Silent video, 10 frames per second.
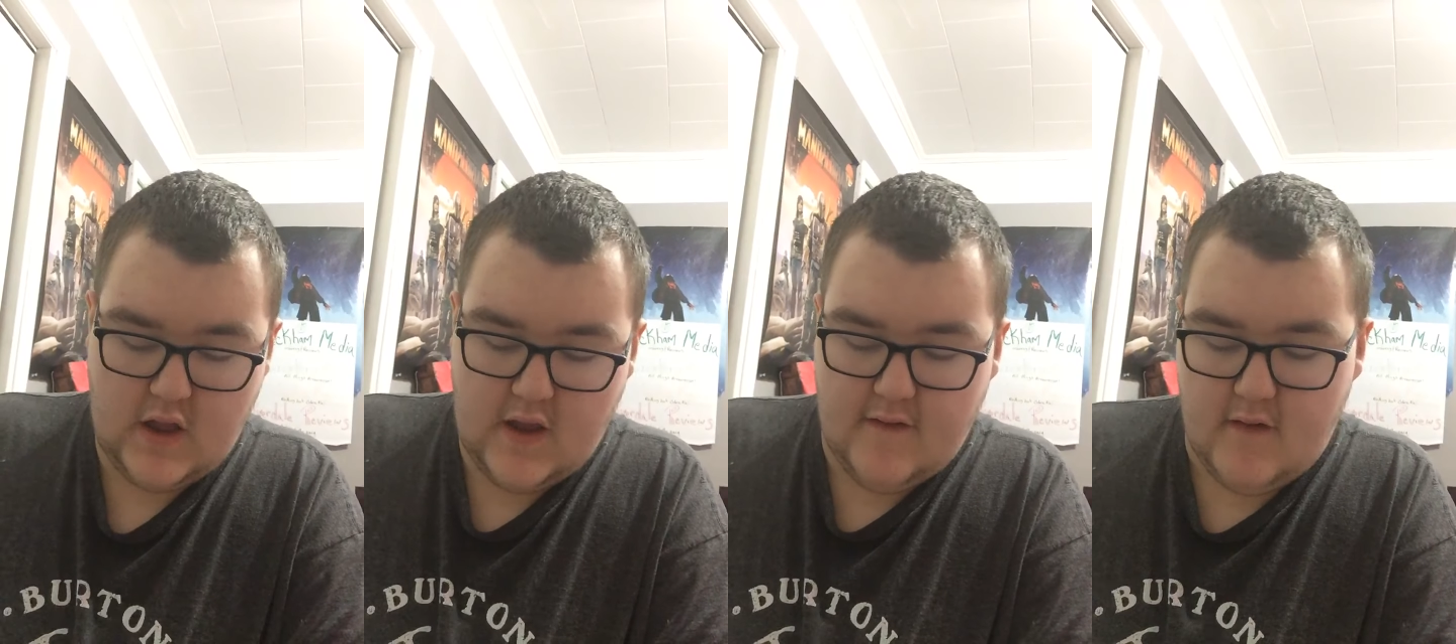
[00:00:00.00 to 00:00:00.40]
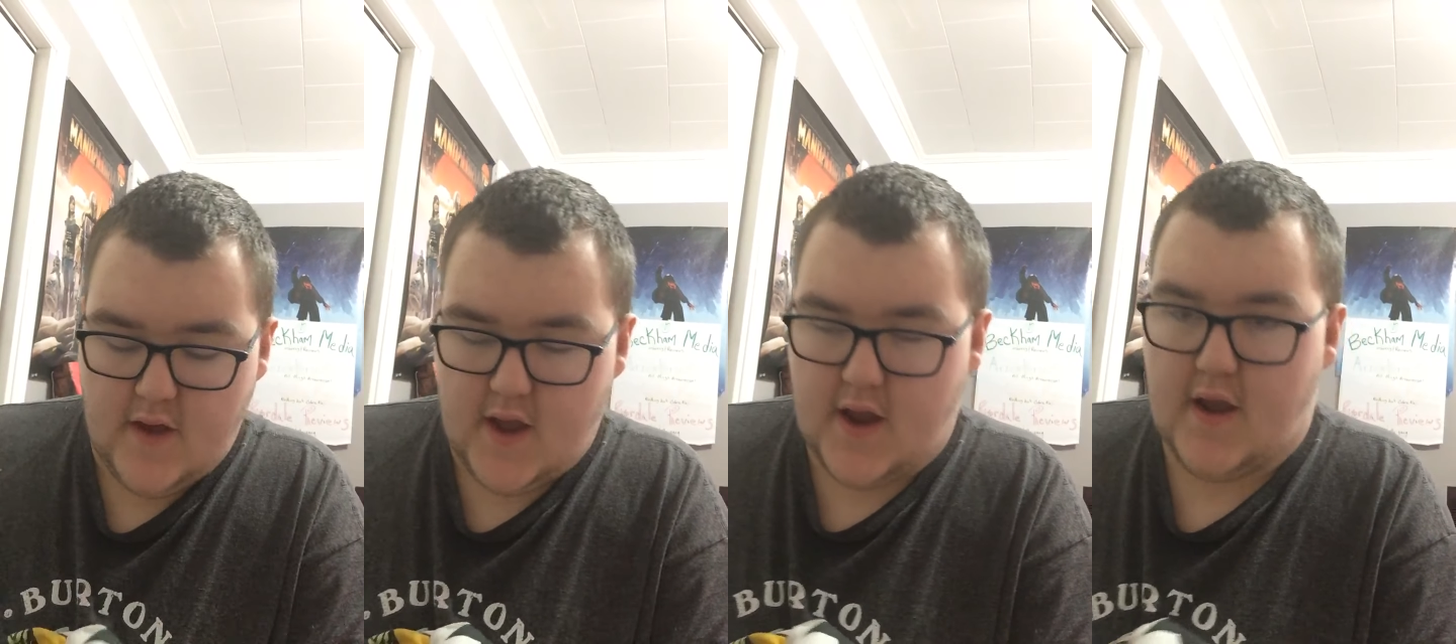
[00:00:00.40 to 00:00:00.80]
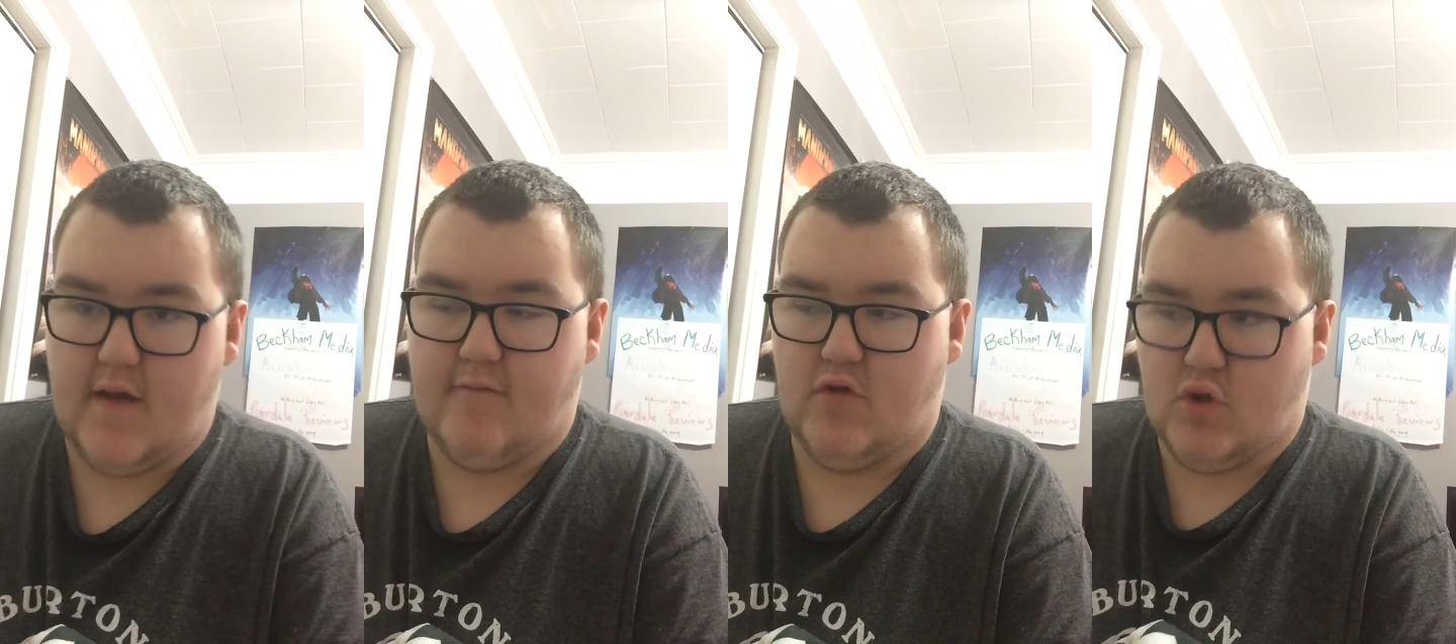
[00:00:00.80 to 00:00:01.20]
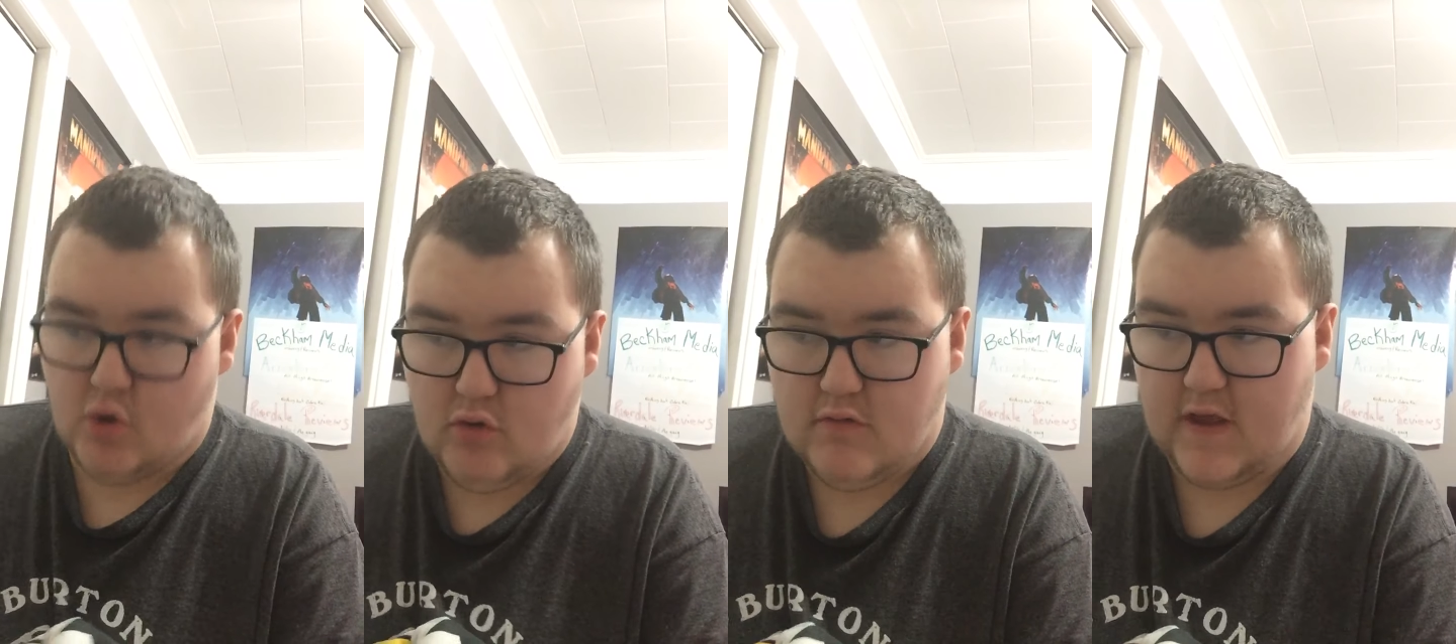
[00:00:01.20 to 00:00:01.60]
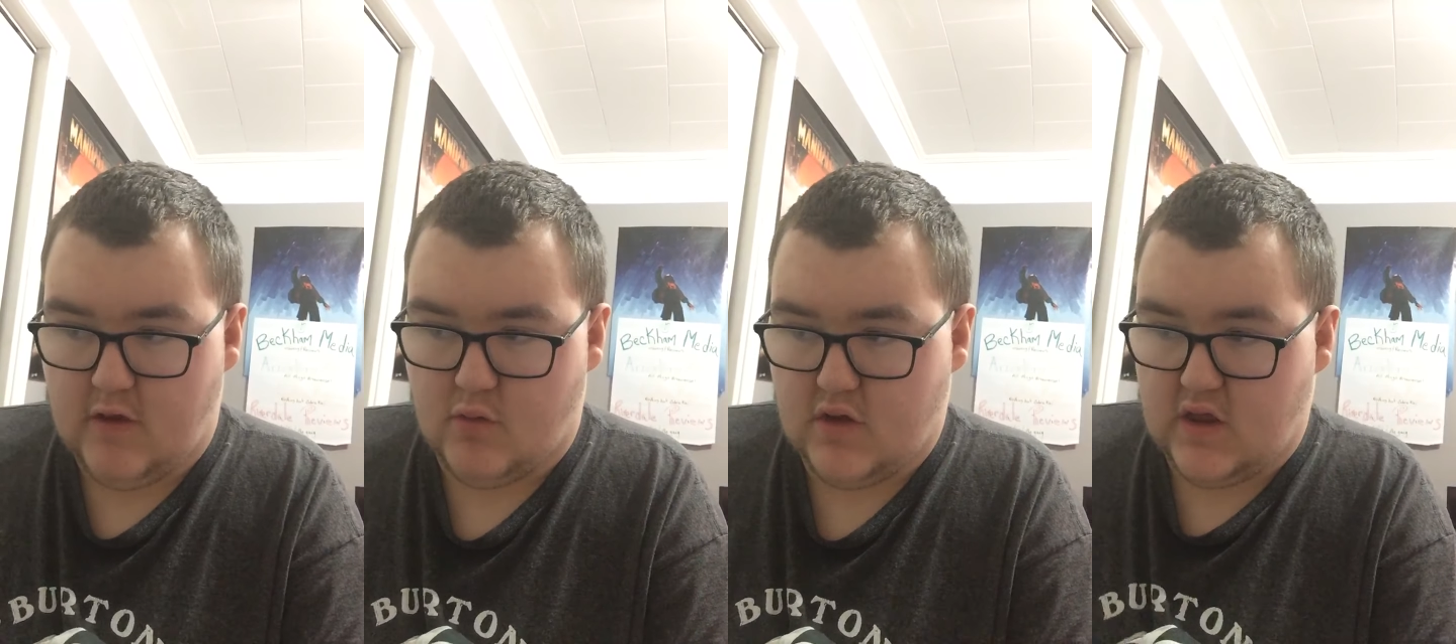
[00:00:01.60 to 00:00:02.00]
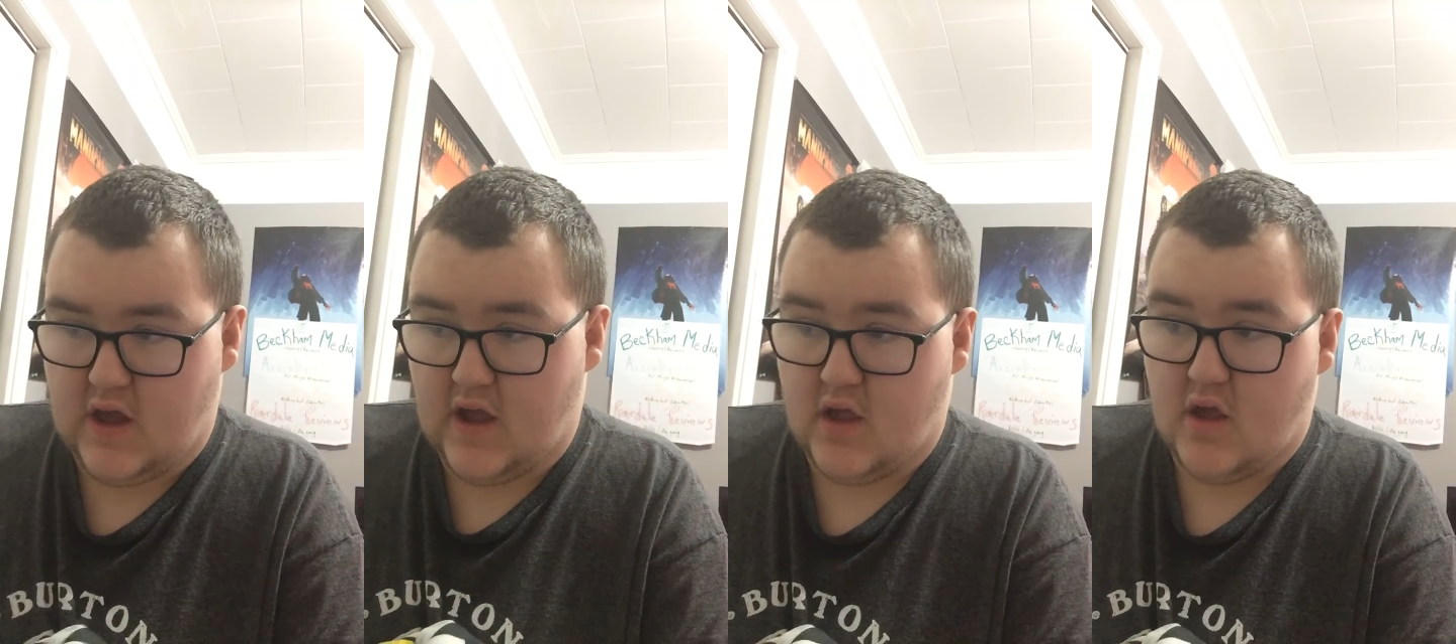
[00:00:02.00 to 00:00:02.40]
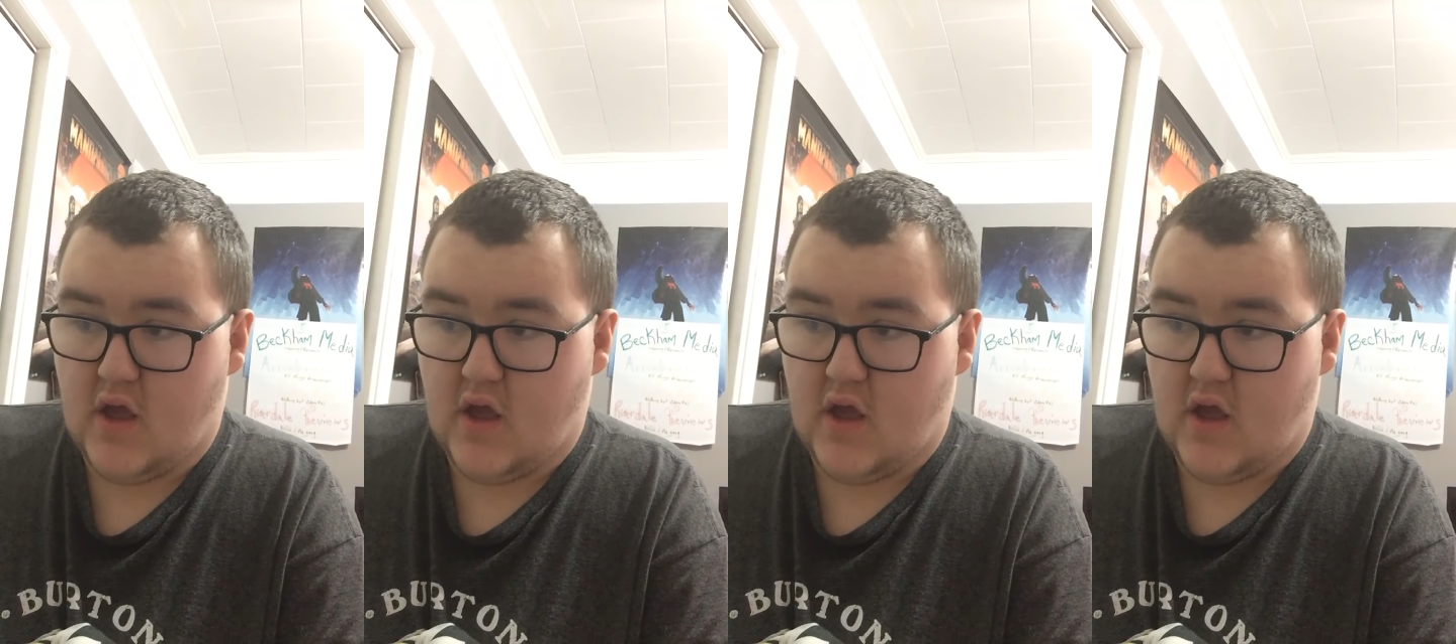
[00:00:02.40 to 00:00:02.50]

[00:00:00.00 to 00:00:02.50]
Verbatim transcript: and I, and I haven't told anyone yet.